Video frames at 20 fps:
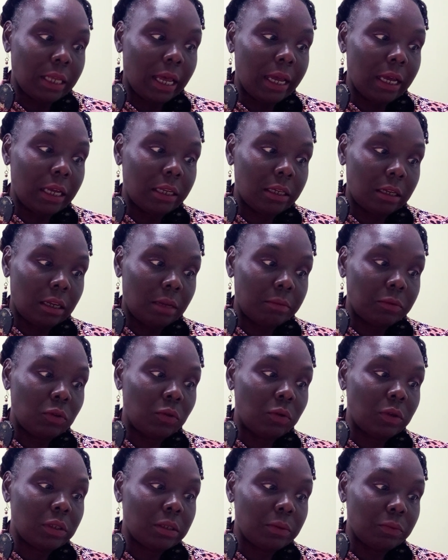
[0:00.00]
I ended up
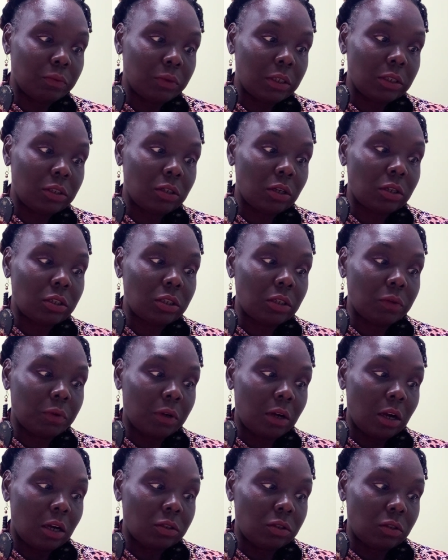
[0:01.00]
doing some research in
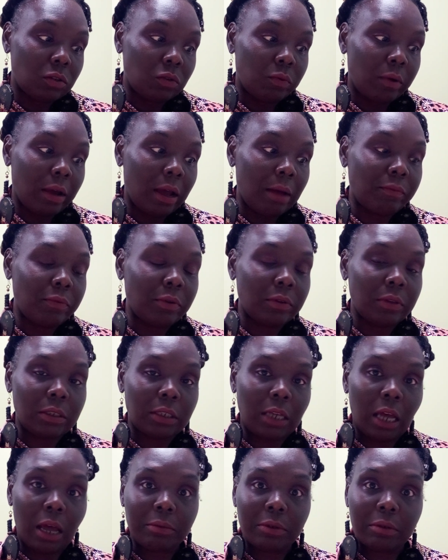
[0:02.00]
regards to the rap for the
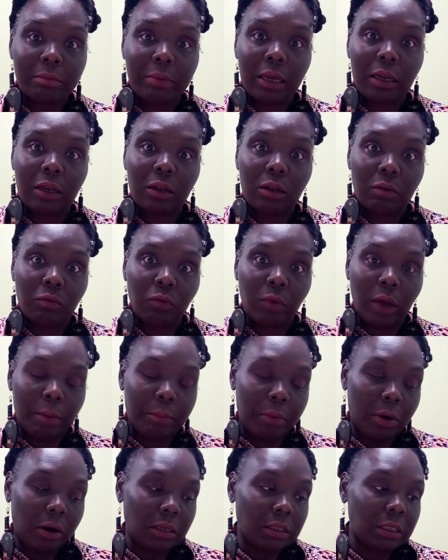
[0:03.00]
top Jamaican
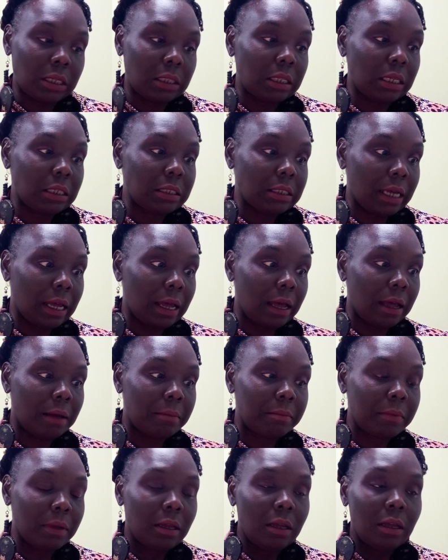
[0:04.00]
rap artist at that
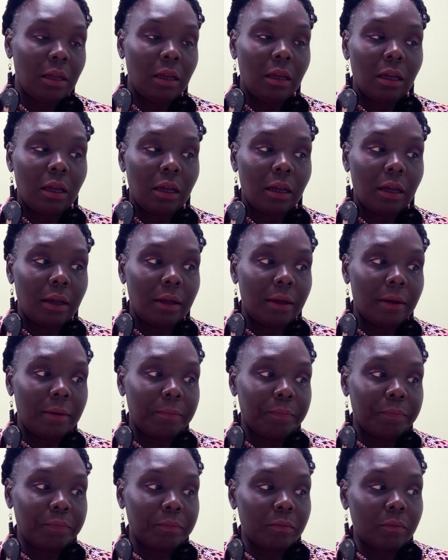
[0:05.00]
time.
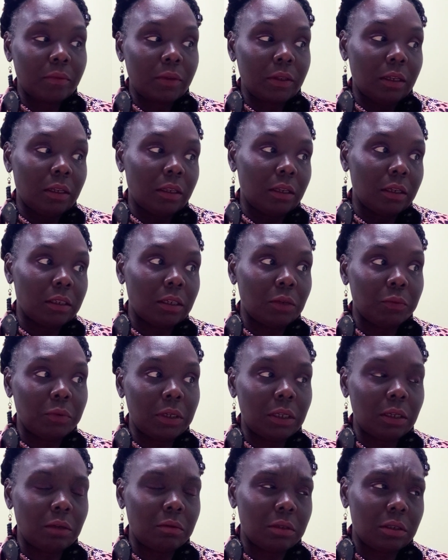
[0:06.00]
Um, looked at
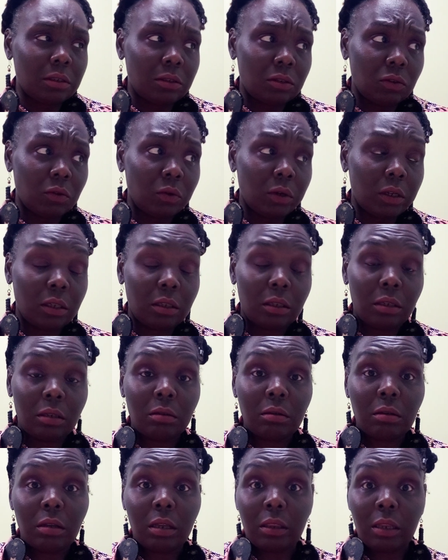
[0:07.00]
what he was doing,
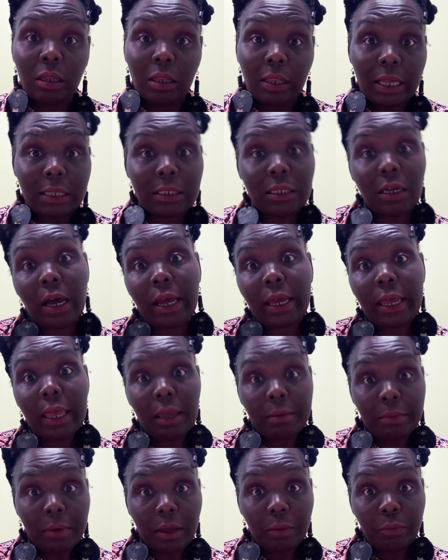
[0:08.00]
and then that's how I
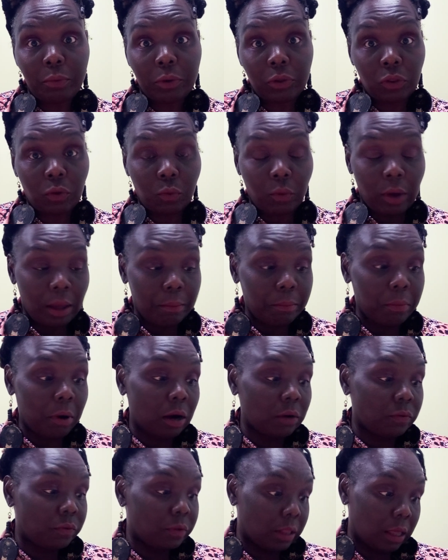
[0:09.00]
came up with the rap
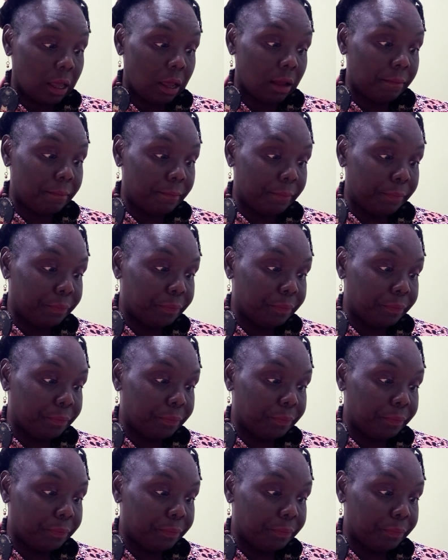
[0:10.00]
part for that.